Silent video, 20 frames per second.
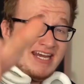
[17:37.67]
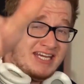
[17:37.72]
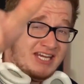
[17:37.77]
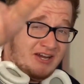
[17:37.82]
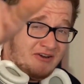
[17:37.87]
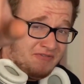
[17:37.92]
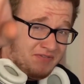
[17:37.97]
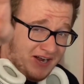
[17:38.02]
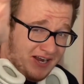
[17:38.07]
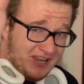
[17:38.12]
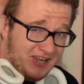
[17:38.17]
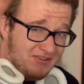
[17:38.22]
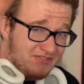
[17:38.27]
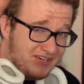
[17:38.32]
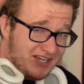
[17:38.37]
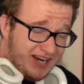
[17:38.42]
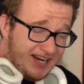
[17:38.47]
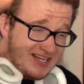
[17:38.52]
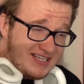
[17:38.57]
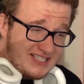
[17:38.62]
Thank you. I
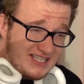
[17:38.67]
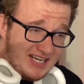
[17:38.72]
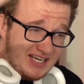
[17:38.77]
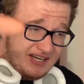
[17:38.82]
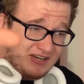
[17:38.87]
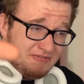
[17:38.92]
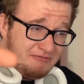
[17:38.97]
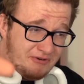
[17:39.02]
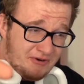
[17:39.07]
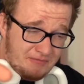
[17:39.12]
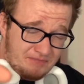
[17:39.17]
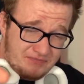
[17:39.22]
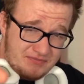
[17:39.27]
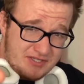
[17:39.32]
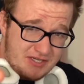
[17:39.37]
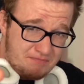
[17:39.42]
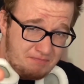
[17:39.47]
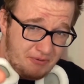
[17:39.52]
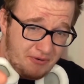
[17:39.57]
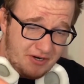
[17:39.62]
love you guys. Thank you for
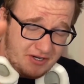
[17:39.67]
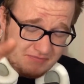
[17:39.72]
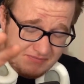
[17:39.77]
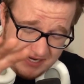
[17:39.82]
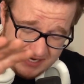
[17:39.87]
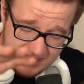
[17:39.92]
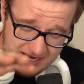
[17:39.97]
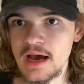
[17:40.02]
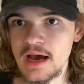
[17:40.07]
supporting